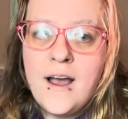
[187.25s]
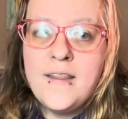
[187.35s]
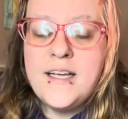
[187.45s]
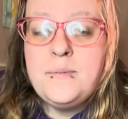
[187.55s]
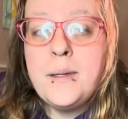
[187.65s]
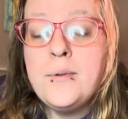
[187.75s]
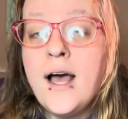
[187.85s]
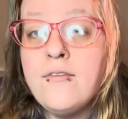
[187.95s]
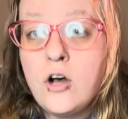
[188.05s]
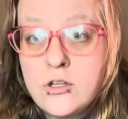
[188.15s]
These people
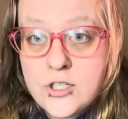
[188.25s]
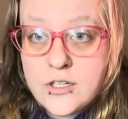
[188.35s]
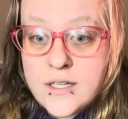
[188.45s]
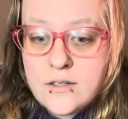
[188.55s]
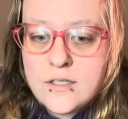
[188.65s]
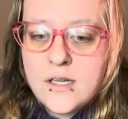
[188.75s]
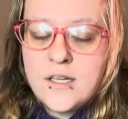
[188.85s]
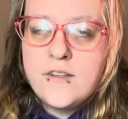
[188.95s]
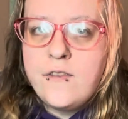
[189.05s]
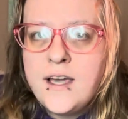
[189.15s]
have alter littles.
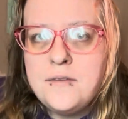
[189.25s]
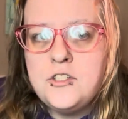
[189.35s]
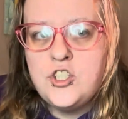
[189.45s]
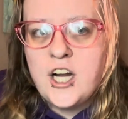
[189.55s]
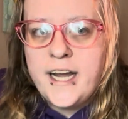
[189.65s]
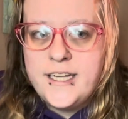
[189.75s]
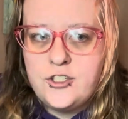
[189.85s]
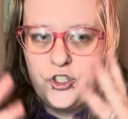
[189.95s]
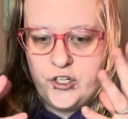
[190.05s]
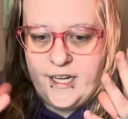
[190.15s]
So think of a giant
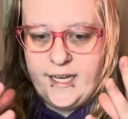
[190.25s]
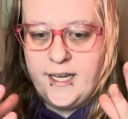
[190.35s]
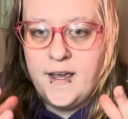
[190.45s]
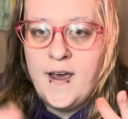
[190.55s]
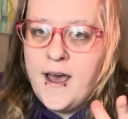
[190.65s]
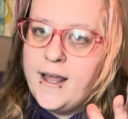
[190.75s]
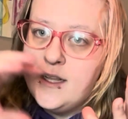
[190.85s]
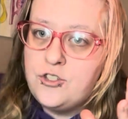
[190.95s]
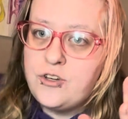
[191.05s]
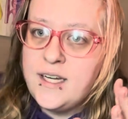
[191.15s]
tree and the
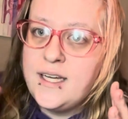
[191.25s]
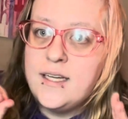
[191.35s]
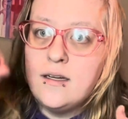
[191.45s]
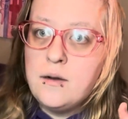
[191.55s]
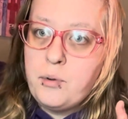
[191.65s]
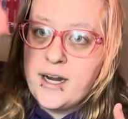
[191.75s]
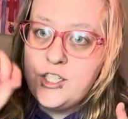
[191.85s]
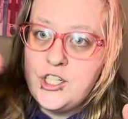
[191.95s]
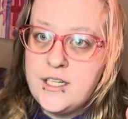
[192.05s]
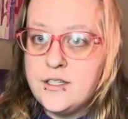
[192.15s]
tree
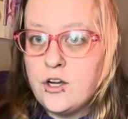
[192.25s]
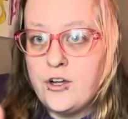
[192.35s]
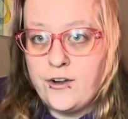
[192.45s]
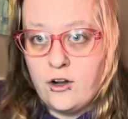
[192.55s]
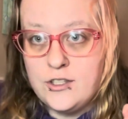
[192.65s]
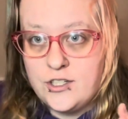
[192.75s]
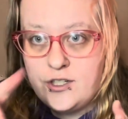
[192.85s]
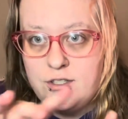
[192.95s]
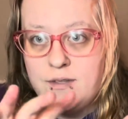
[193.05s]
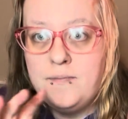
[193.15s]
branches are their
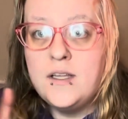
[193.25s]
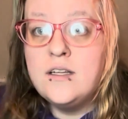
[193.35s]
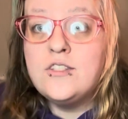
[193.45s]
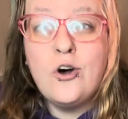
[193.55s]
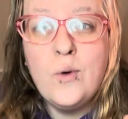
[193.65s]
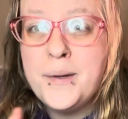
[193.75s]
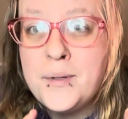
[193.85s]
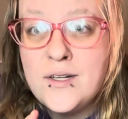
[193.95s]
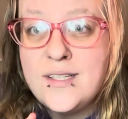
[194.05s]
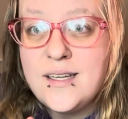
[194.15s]
alters. It's all one
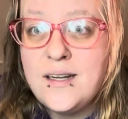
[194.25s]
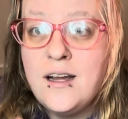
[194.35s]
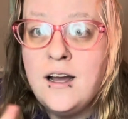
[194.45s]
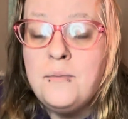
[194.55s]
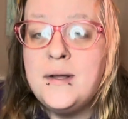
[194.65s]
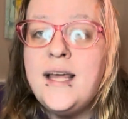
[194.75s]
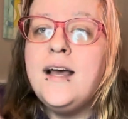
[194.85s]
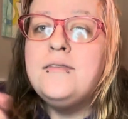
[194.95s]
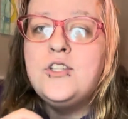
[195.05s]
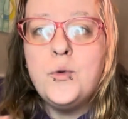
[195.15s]
person, but they
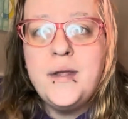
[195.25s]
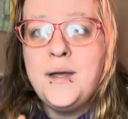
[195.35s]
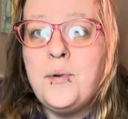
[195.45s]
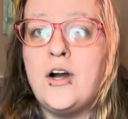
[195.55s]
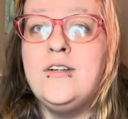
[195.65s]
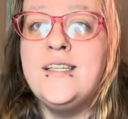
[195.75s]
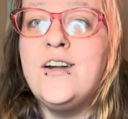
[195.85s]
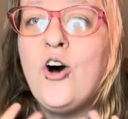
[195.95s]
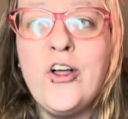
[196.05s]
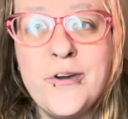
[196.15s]
have so many parts and
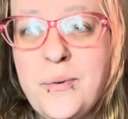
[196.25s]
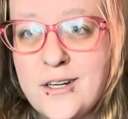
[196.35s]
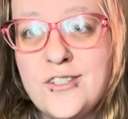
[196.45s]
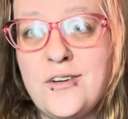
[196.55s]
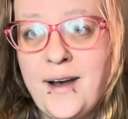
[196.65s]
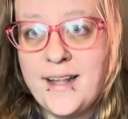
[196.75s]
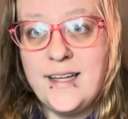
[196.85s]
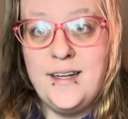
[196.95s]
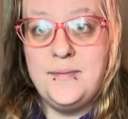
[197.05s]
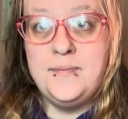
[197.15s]
all their parts are valid.